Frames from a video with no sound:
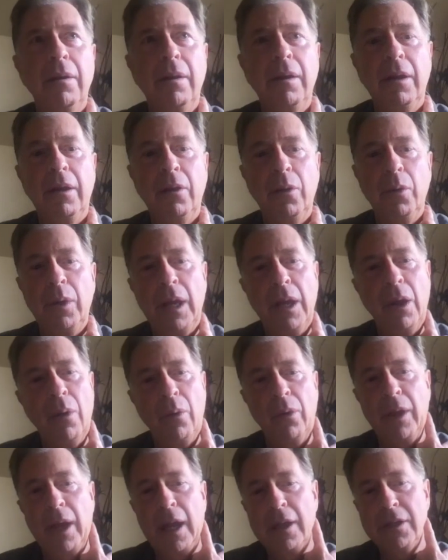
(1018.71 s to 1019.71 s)
including
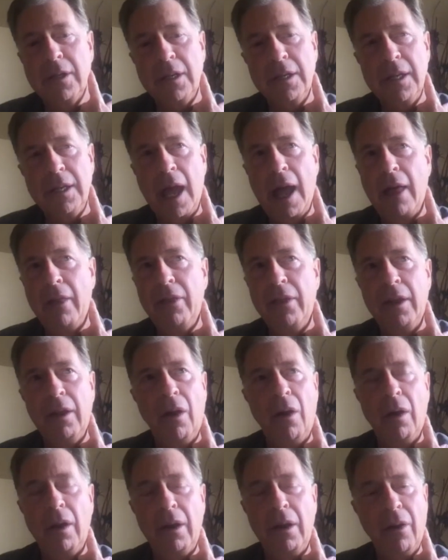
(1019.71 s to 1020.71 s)
old age and death
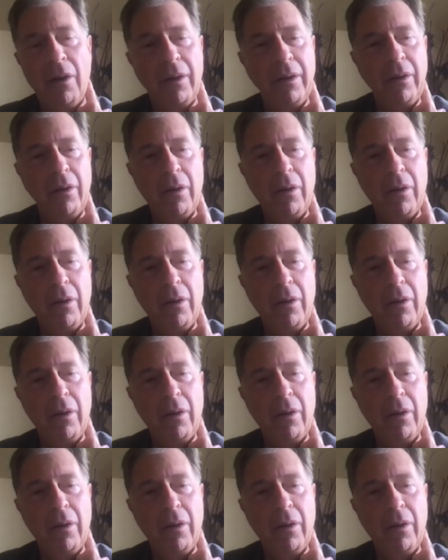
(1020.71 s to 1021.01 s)
and on and on